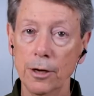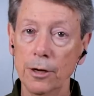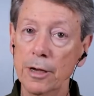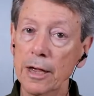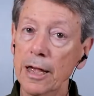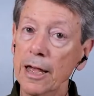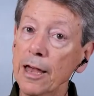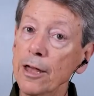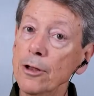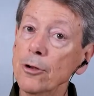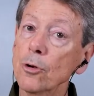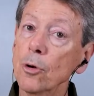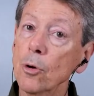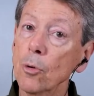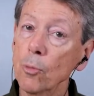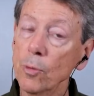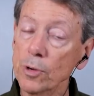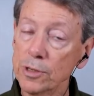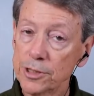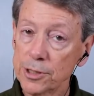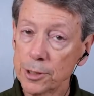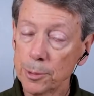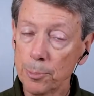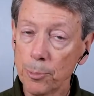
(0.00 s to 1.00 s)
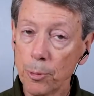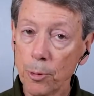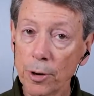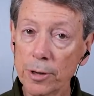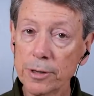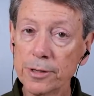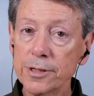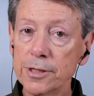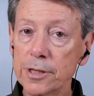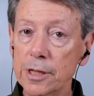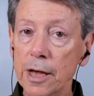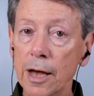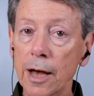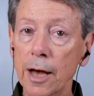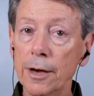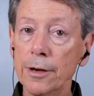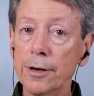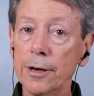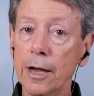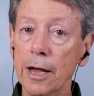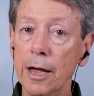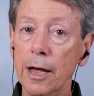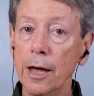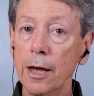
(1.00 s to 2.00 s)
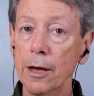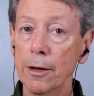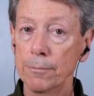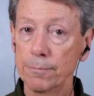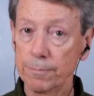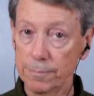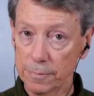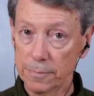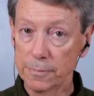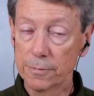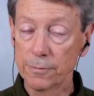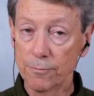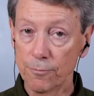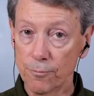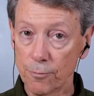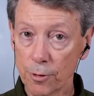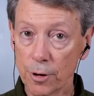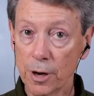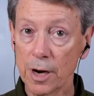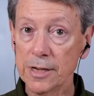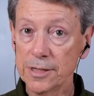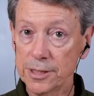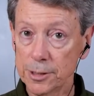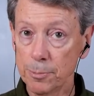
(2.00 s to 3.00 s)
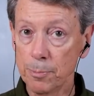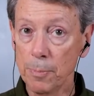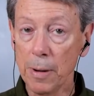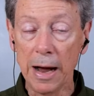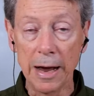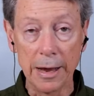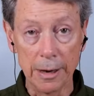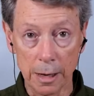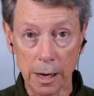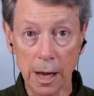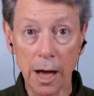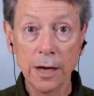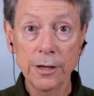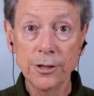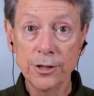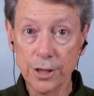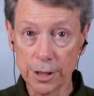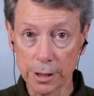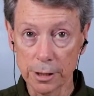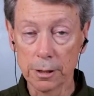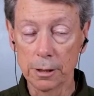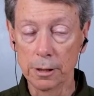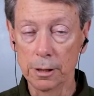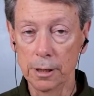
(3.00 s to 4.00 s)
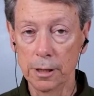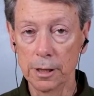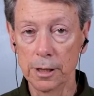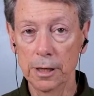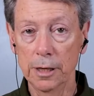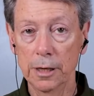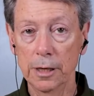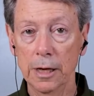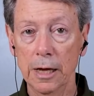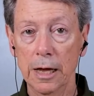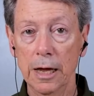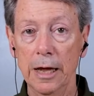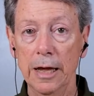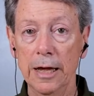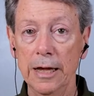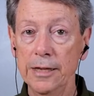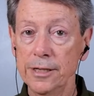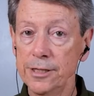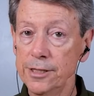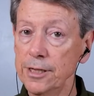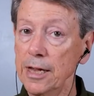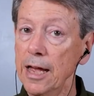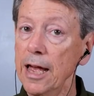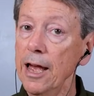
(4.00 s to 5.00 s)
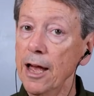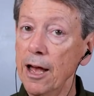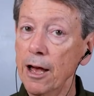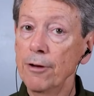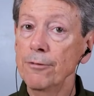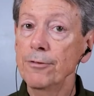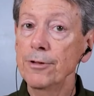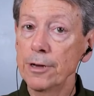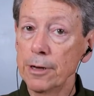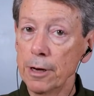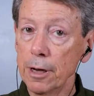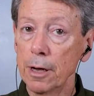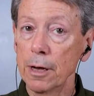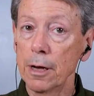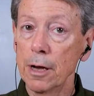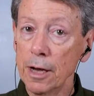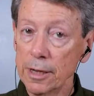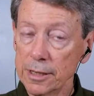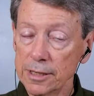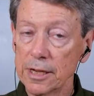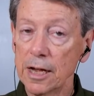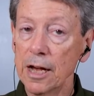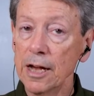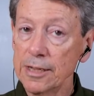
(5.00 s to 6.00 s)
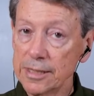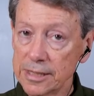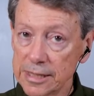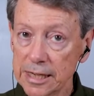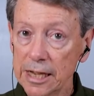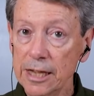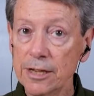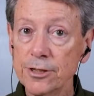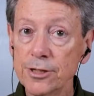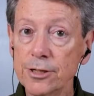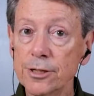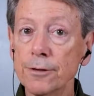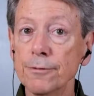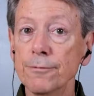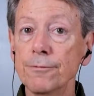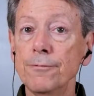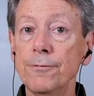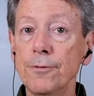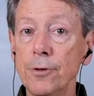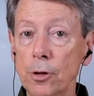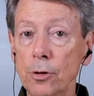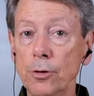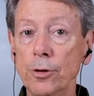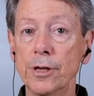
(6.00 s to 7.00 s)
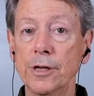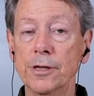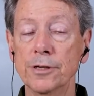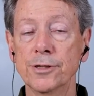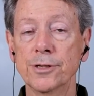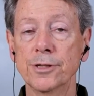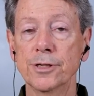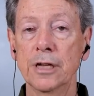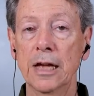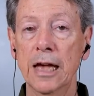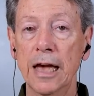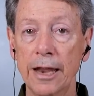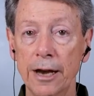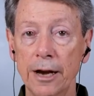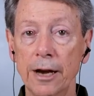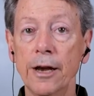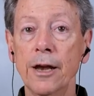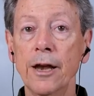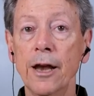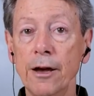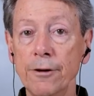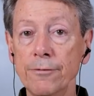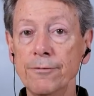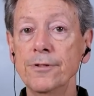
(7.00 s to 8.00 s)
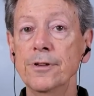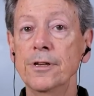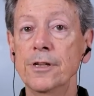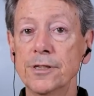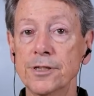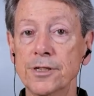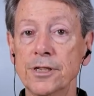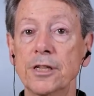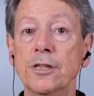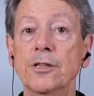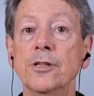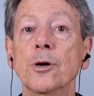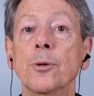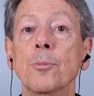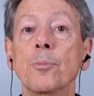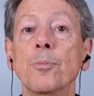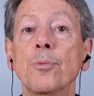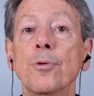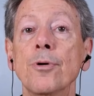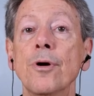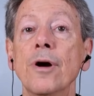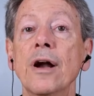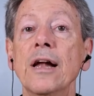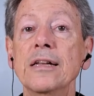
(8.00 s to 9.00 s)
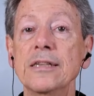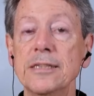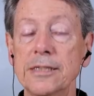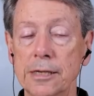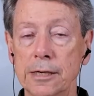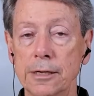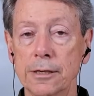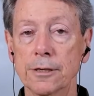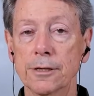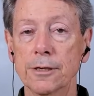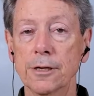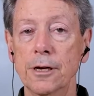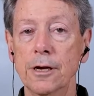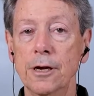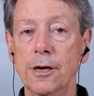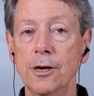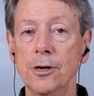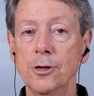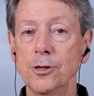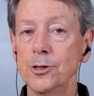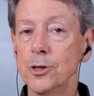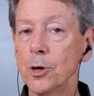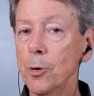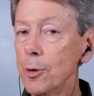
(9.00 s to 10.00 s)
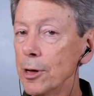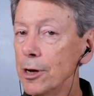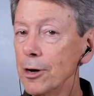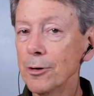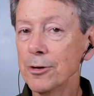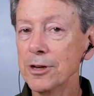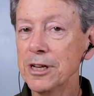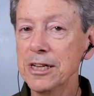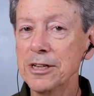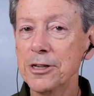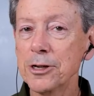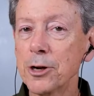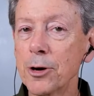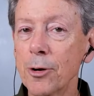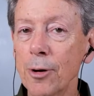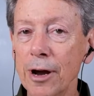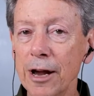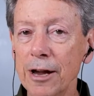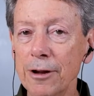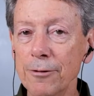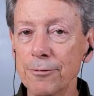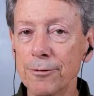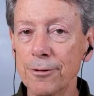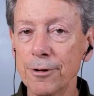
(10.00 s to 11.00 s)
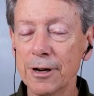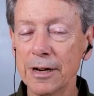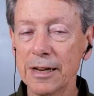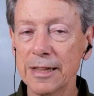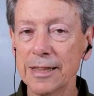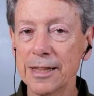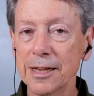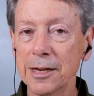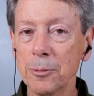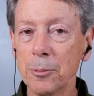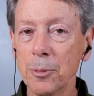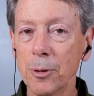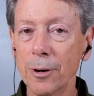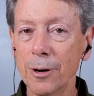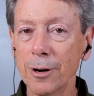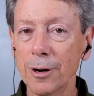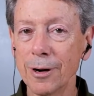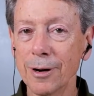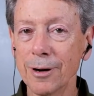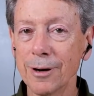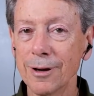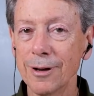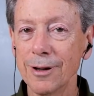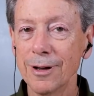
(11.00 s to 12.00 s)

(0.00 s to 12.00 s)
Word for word: And what supports that for us biologically is to have an, a, a, sense of fullness and enoughness in the present. So we don't need to crave for anything more.